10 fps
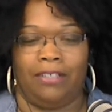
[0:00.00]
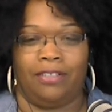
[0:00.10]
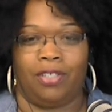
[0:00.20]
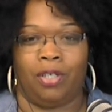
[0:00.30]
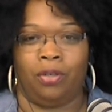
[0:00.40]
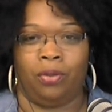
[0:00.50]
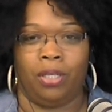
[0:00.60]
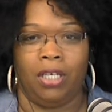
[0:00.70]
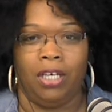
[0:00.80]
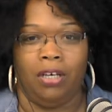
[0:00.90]
And
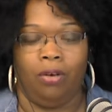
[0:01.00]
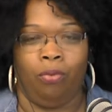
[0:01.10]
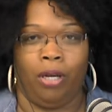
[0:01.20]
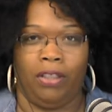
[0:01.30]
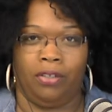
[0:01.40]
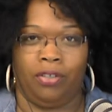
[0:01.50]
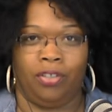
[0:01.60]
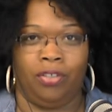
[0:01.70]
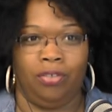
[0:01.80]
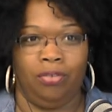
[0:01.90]
so, whether
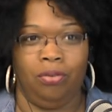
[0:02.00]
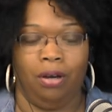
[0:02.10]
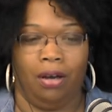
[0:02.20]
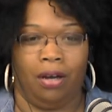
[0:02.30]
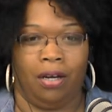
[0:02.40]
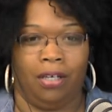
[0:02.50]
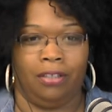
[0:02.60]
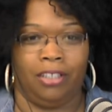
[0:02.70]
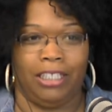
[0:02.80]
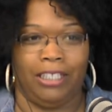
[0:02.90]
you are
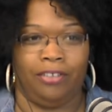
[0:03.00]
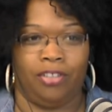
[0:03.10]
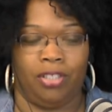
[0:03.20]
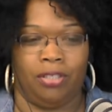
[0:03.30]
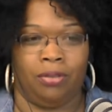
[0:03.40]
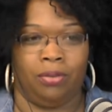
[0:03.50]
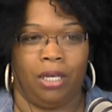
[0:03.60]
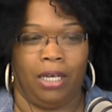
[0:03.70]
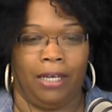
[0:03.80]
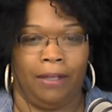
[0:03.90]
looking to,
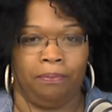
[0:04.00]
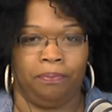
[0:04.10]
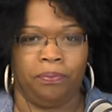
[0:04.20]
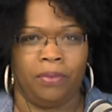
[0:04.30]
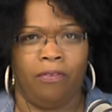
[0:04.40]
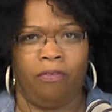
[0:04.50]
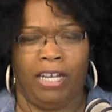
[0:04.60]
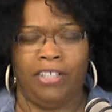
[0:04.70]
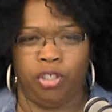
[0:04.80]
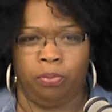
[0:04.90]
um,
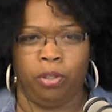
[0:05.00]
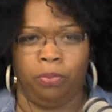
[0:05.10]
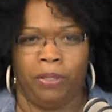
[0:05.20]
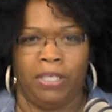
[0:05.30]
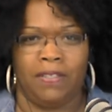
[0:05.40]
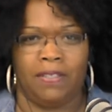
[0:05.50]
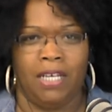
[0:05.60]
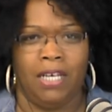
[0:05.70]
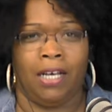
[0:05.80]
find your purpose.